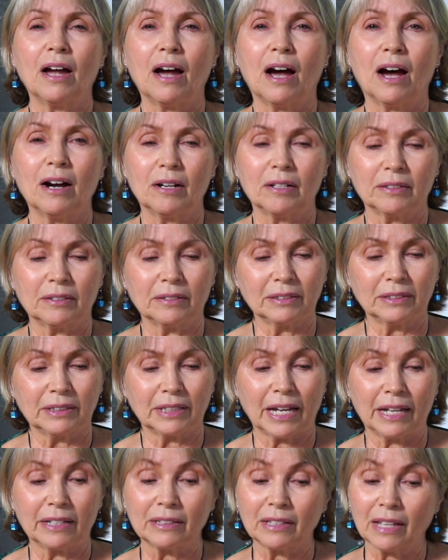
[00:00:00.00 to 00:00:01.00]
Uh,
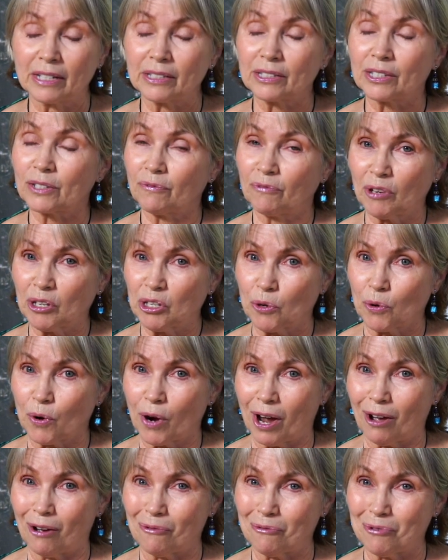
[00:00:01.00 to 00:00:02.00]
and let's figure
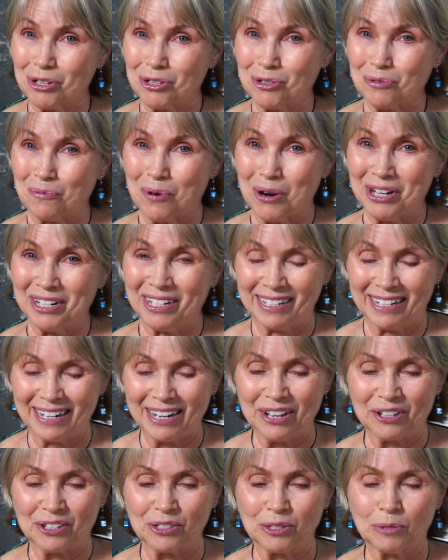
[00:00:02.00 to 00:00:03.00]
out which one it
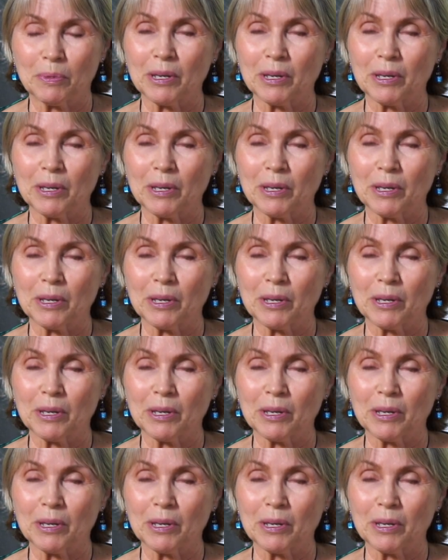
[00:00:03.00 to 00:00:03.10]
is,